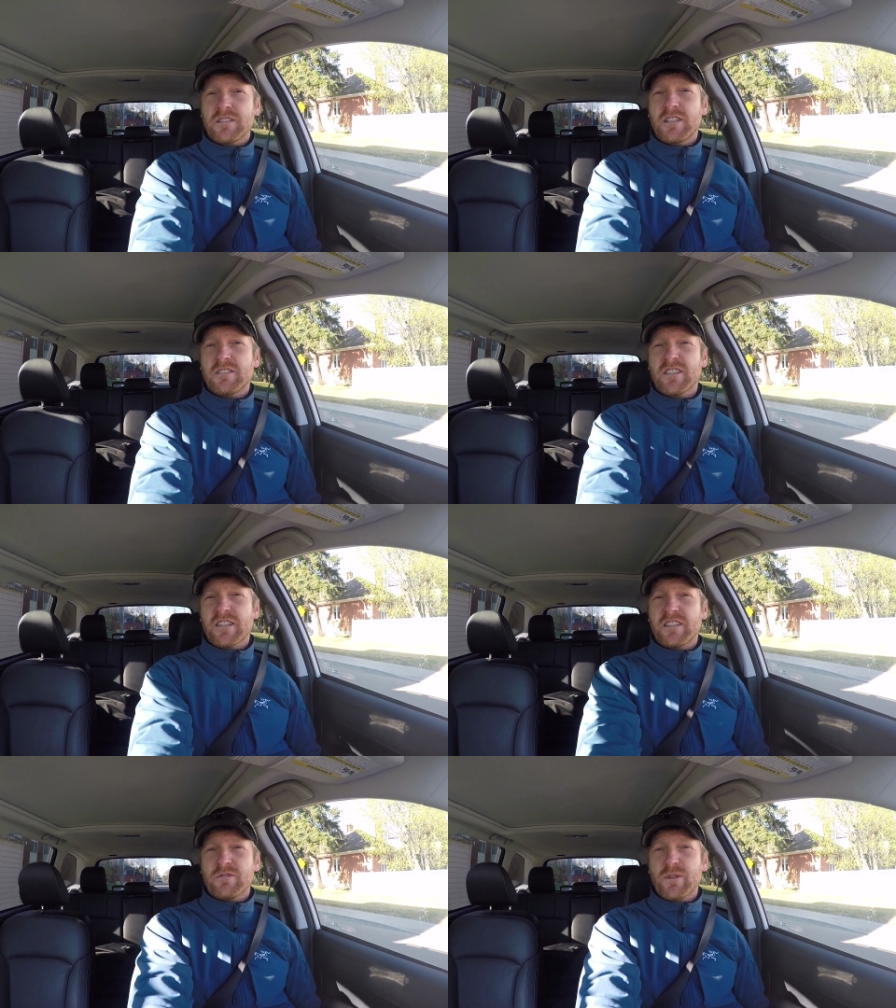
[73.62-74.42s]
He looks
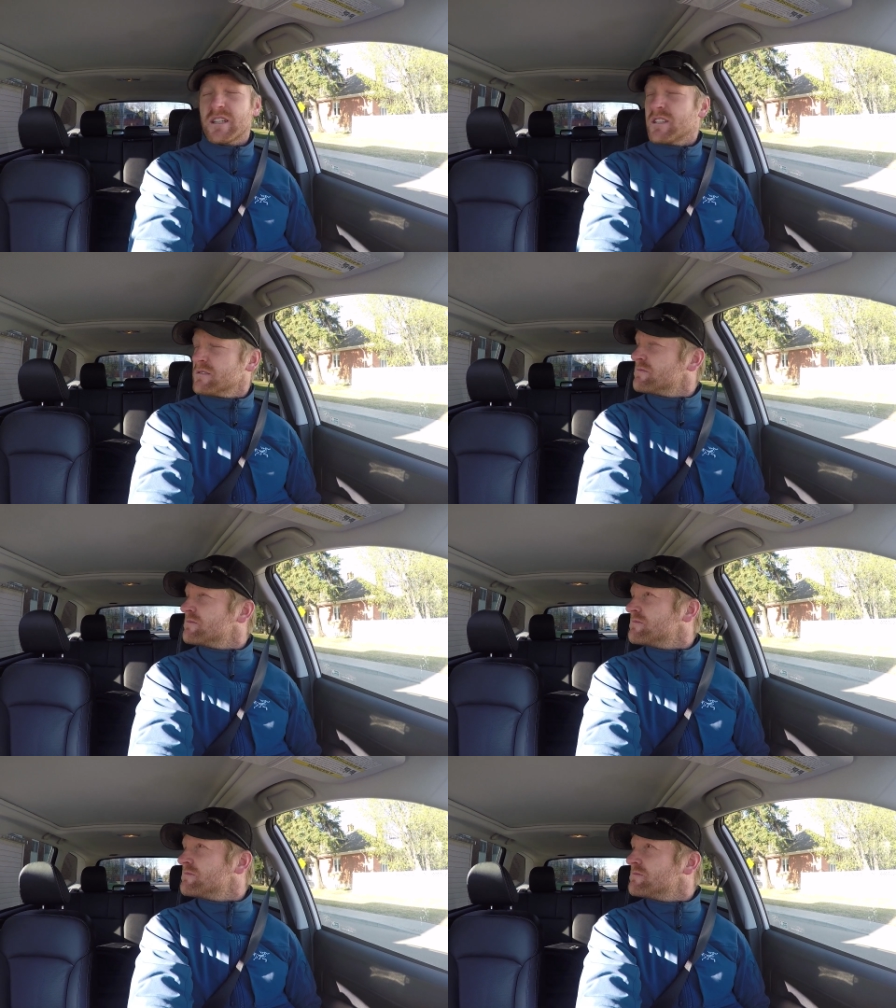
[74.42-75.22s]
like he's awake.
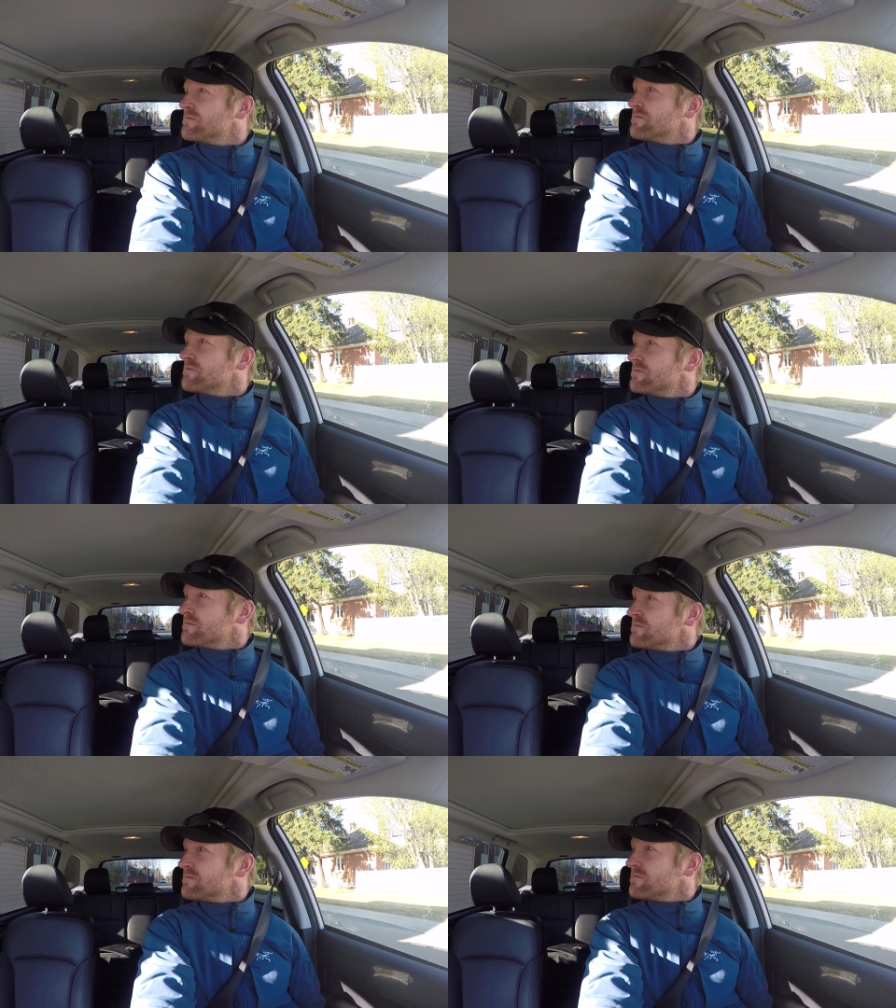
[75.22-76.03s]
You got a new
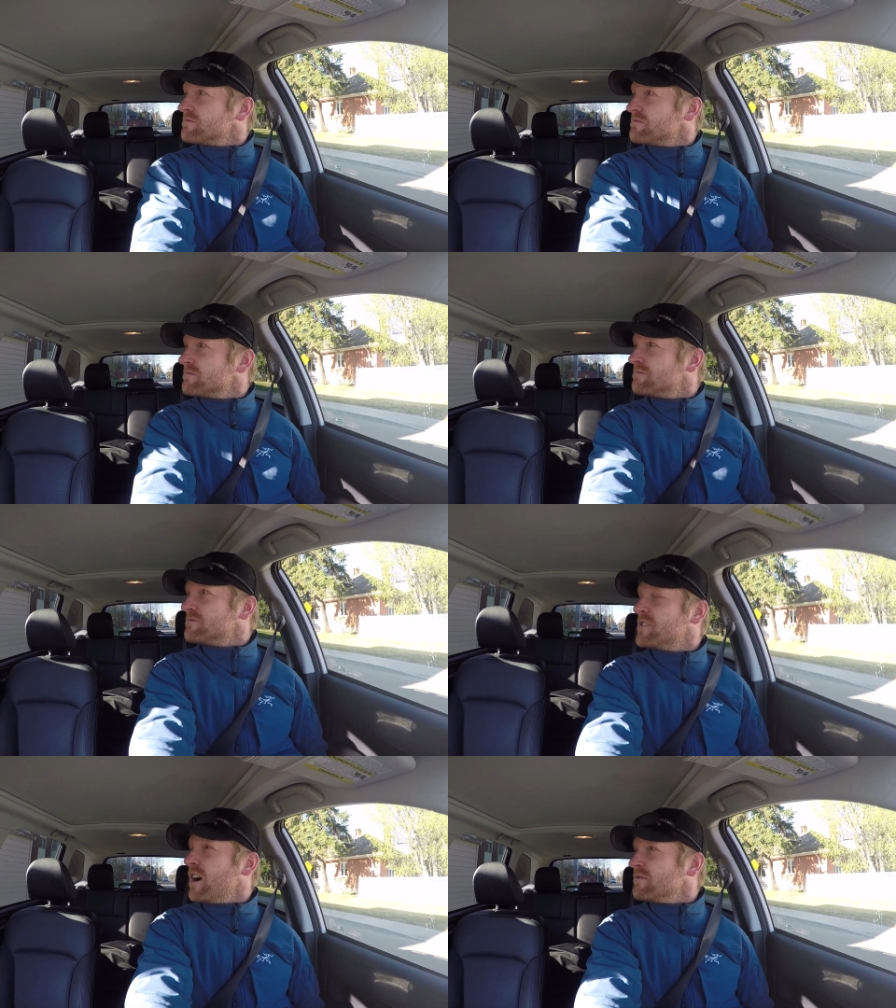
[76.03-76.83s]
car?
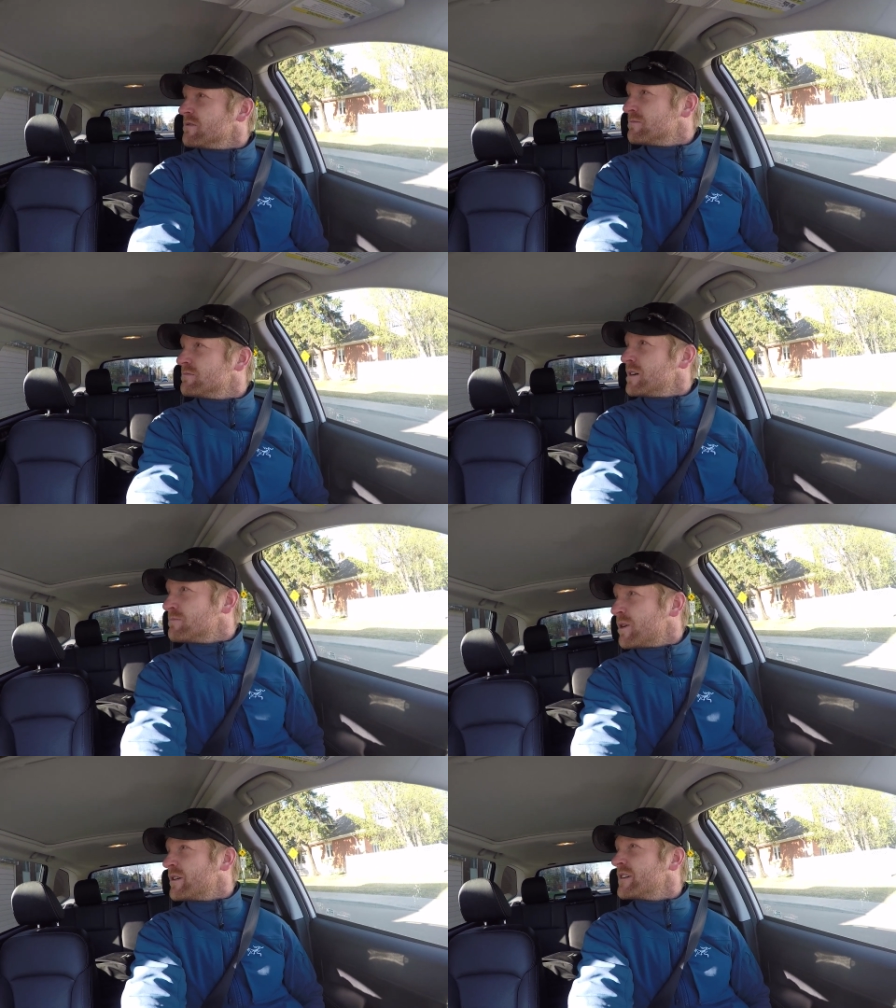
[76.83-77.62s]
No,
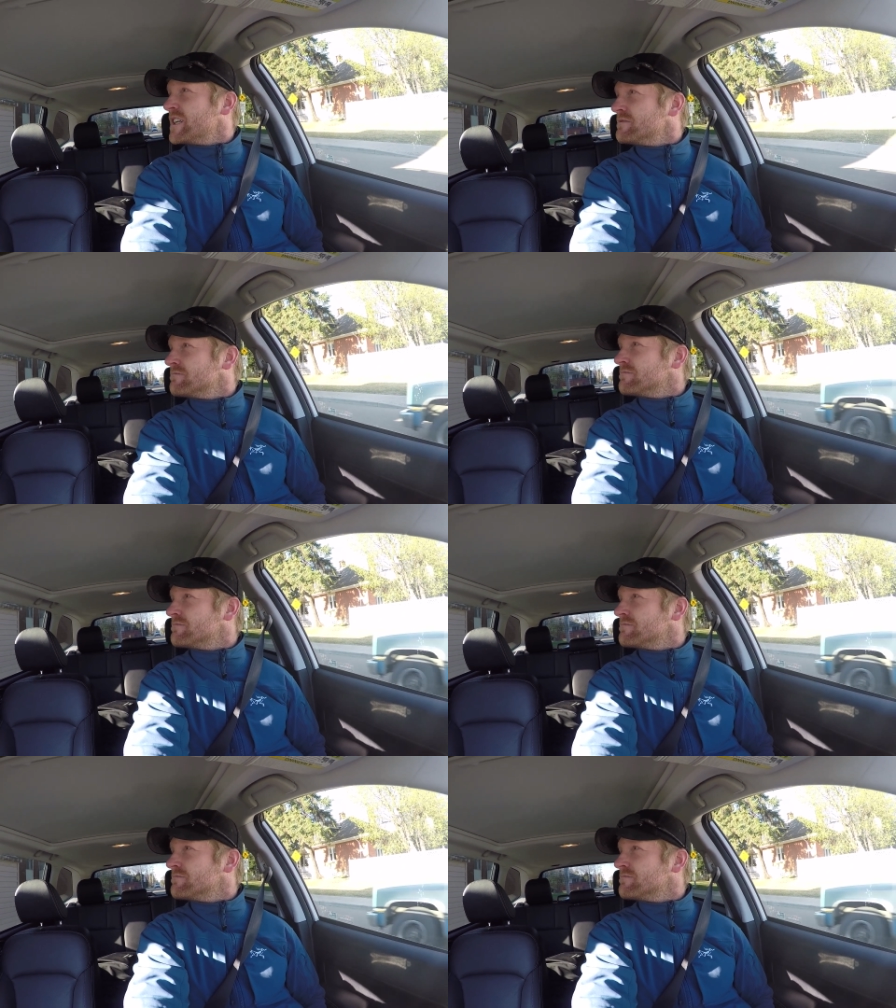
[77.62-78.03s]
borrowing it.